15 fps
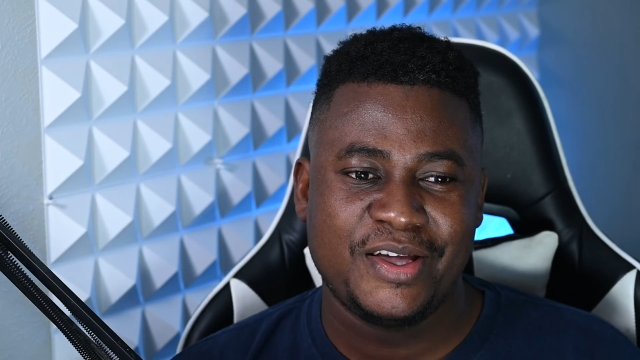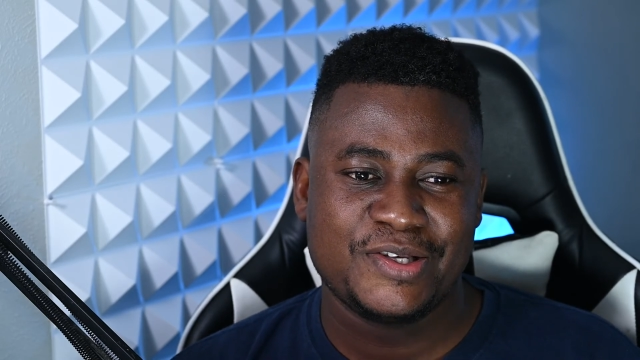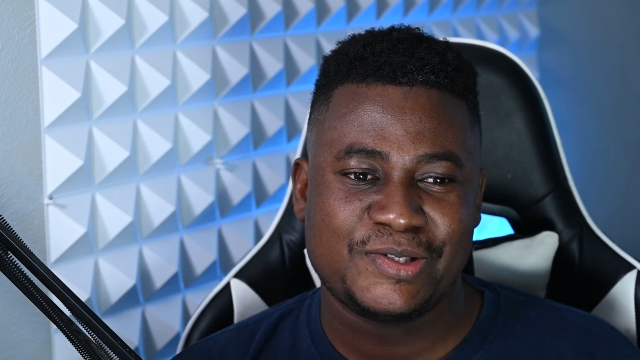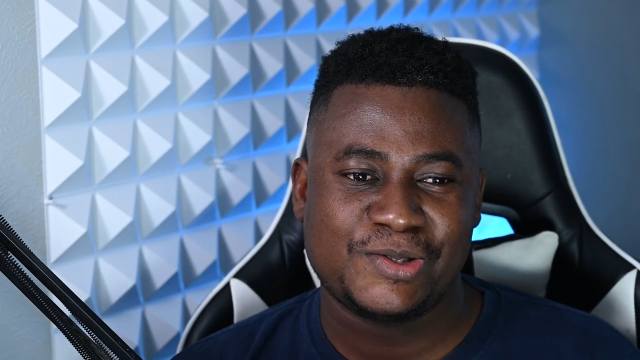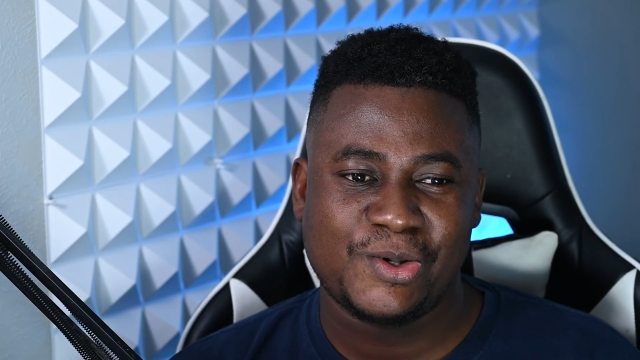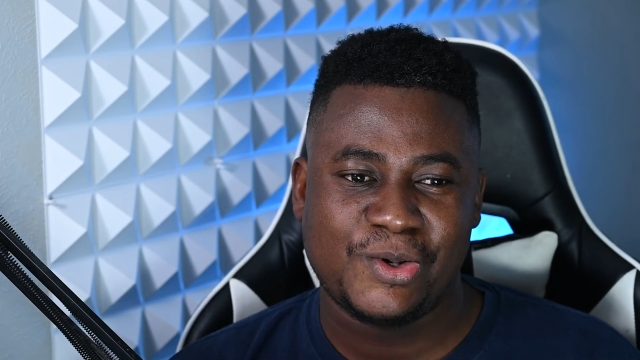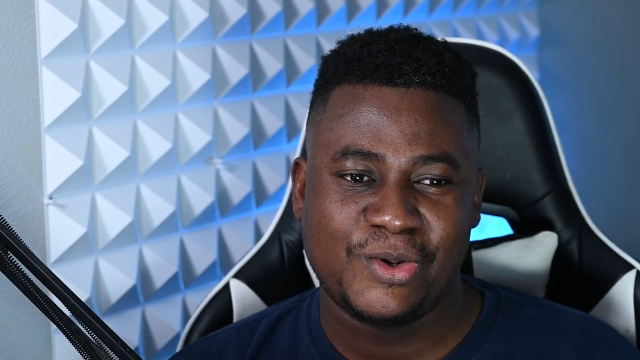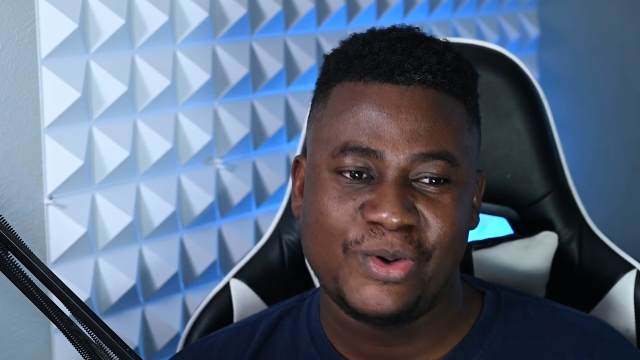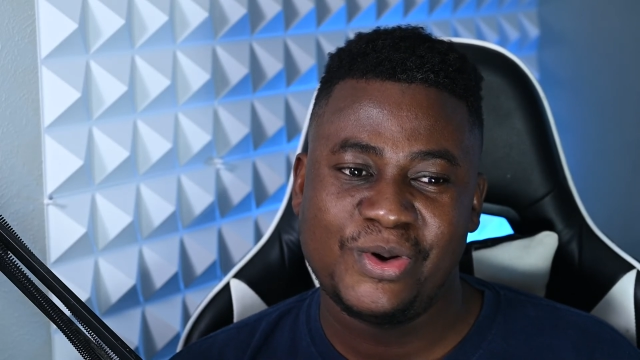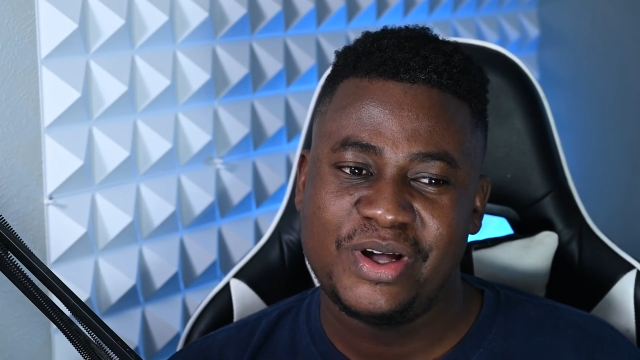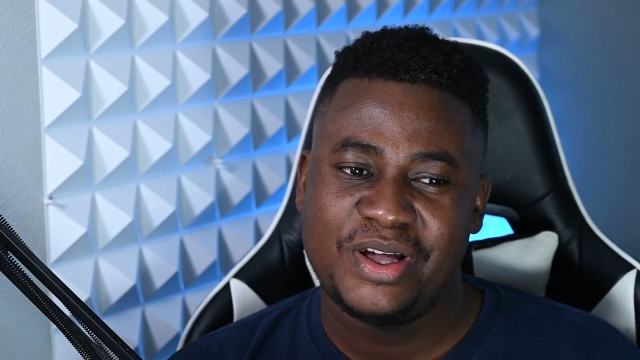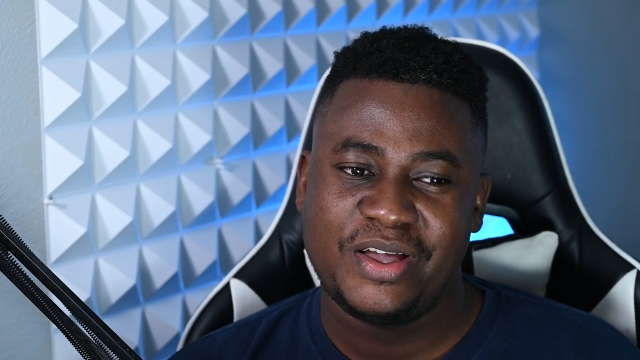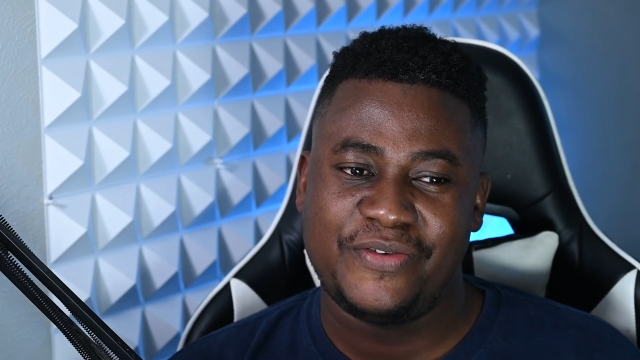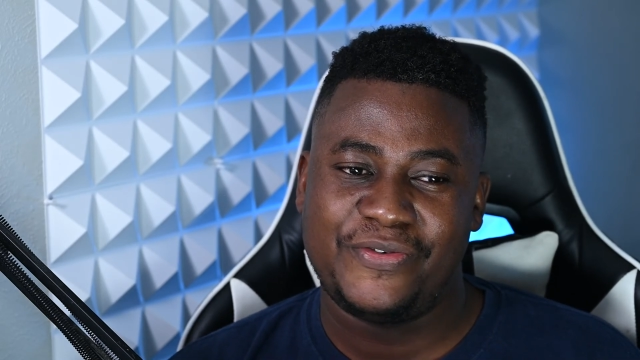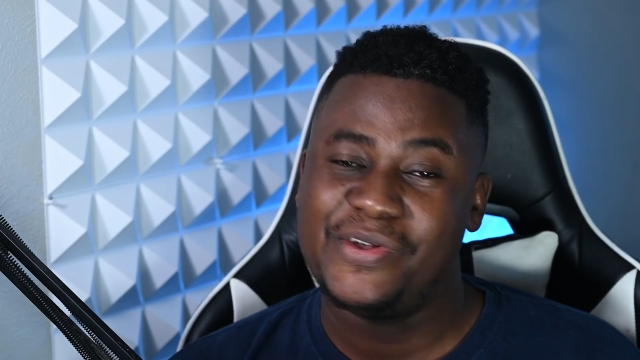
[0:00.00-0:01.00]
So
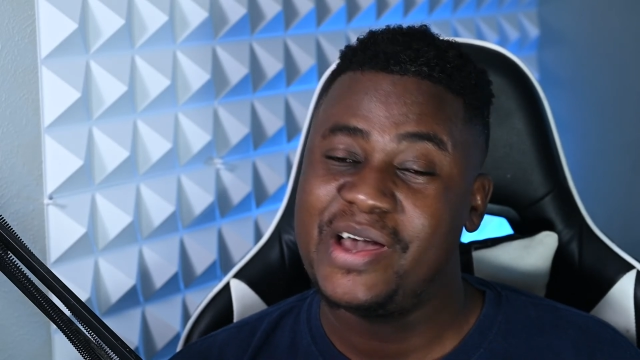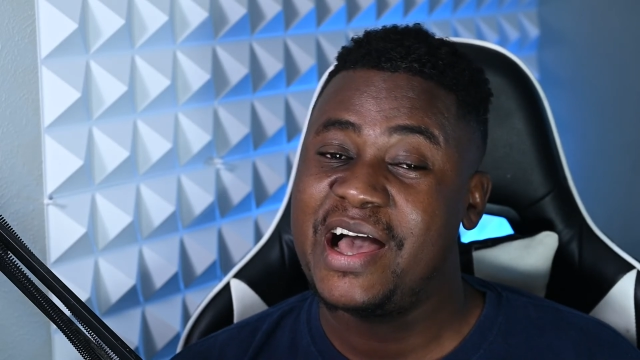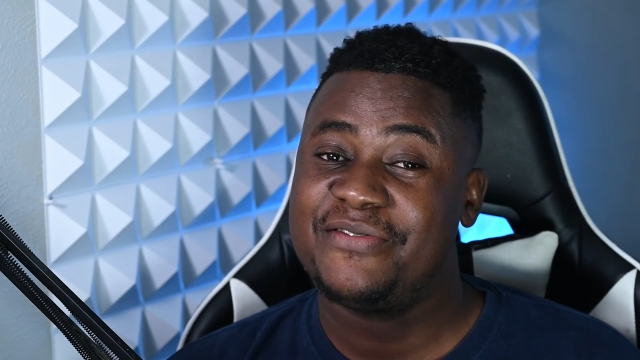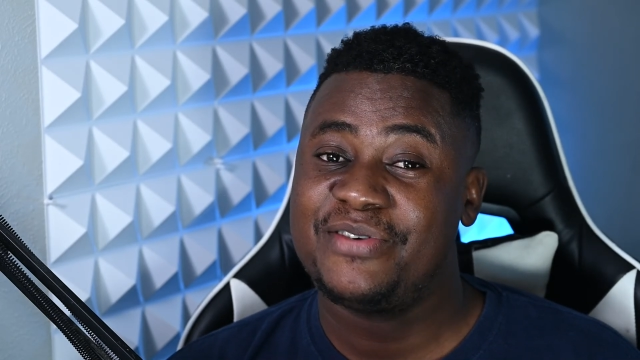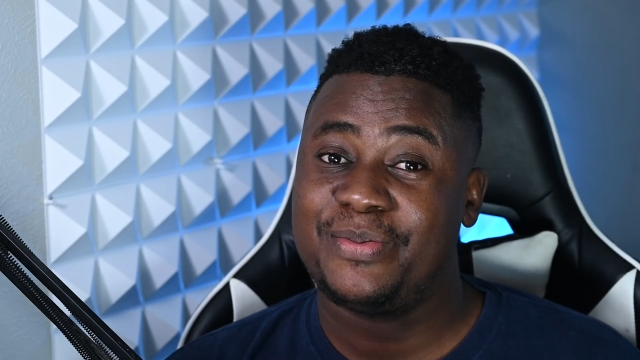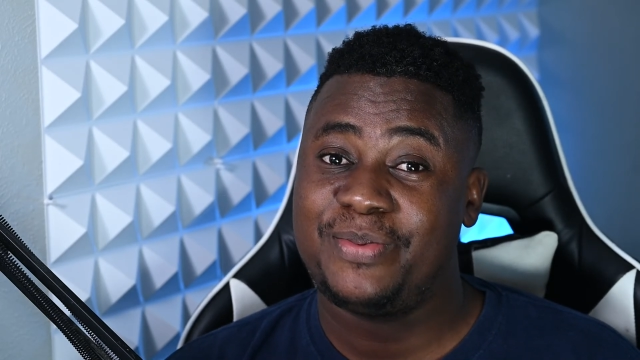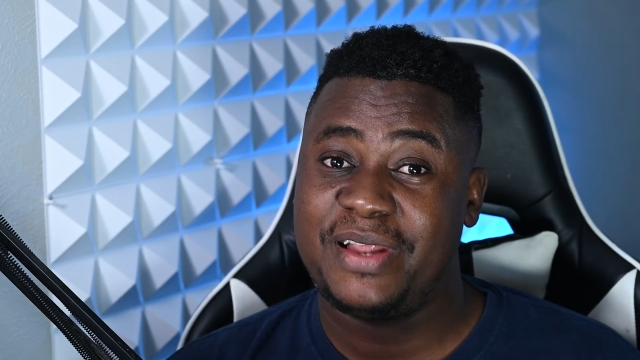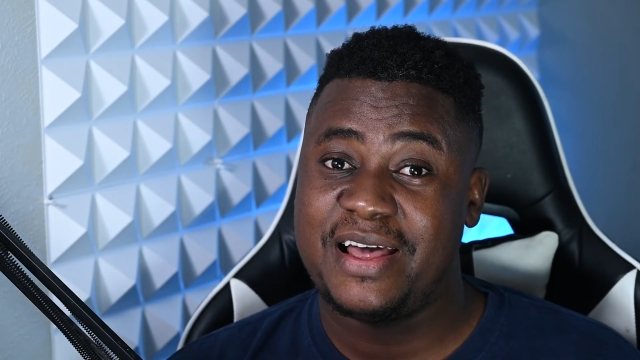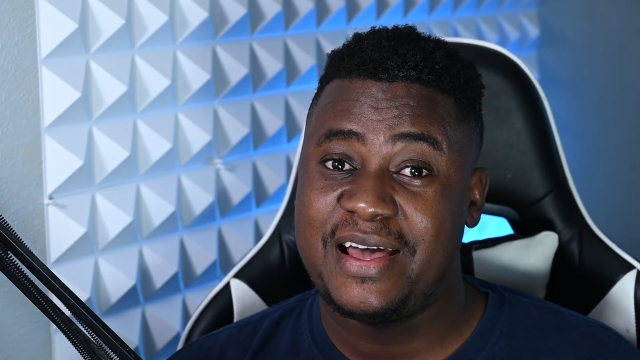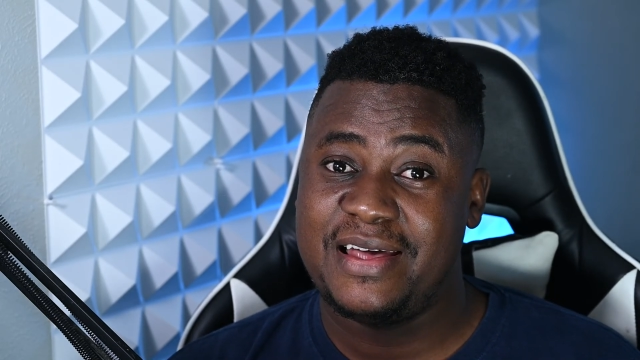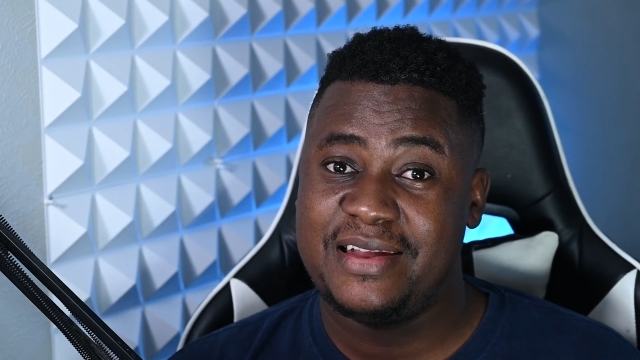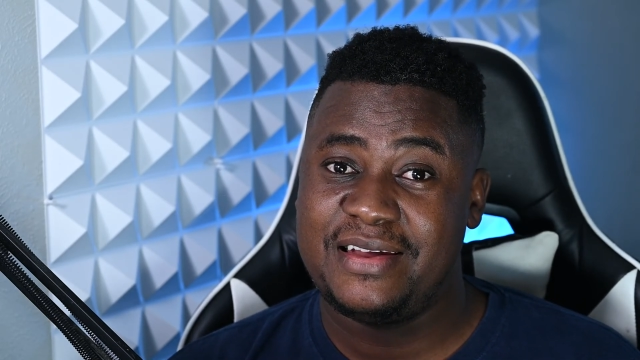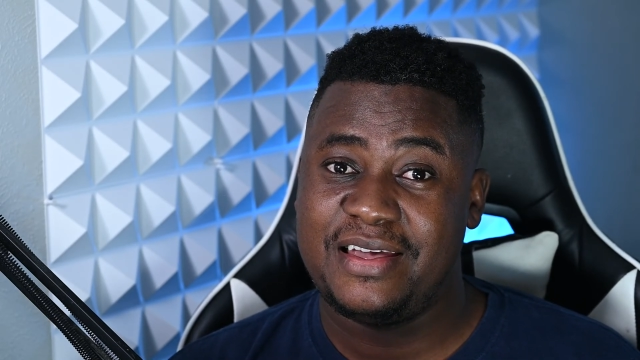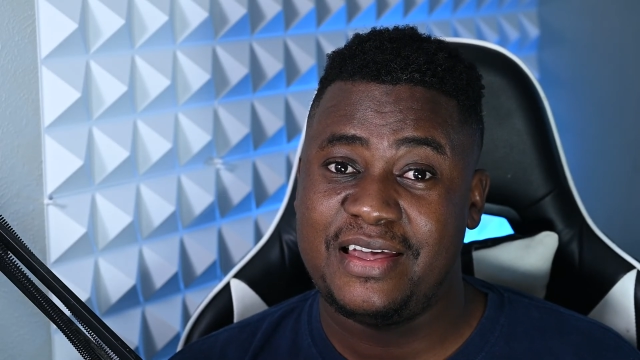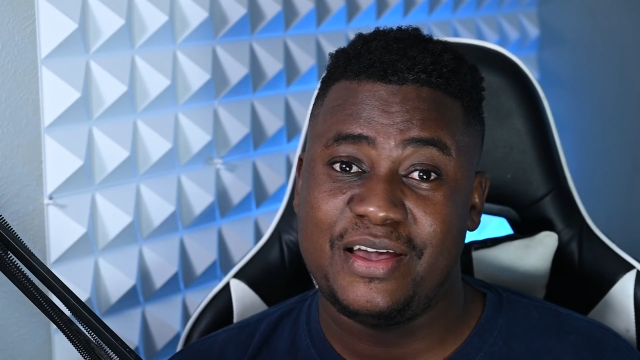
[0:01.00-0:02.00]
if you have a plan,